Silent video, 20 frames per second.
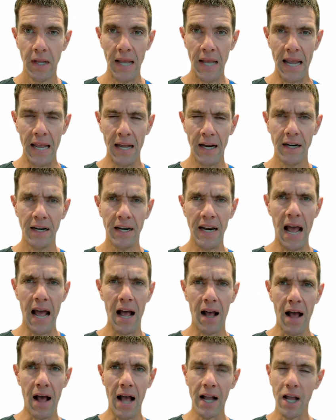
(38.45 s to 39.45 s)
And
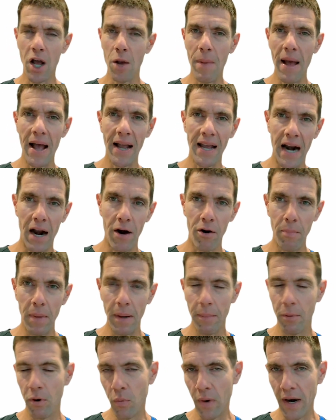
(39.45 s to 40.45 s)
now I go back and I
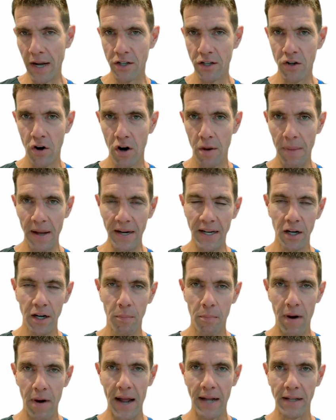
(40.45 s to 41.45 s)
remember when I started my dental
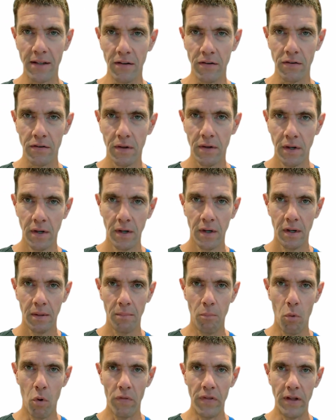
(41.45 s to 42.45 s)
practice
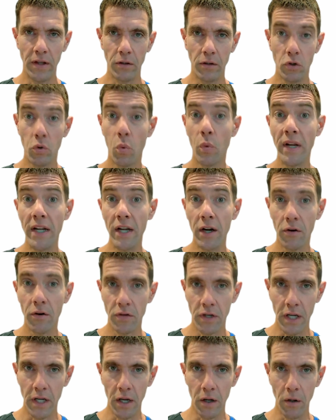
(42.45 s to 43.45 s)
more than 20
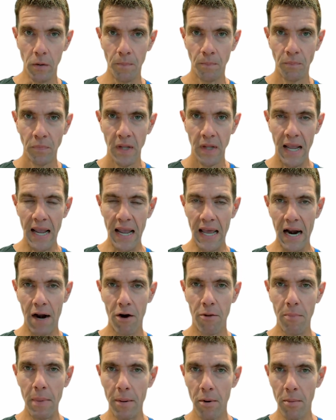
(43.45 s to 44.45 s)
years ago. And I
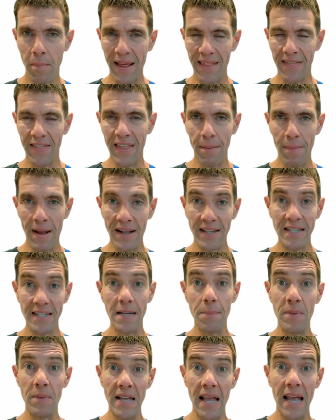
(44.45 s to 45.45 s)
remember my, that my
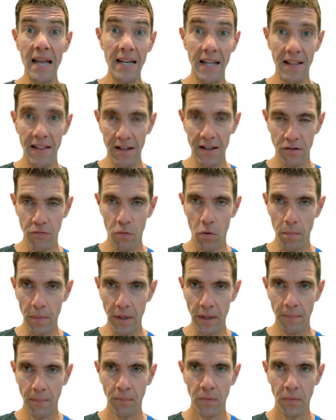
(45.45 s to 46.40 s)
CPA did this for me.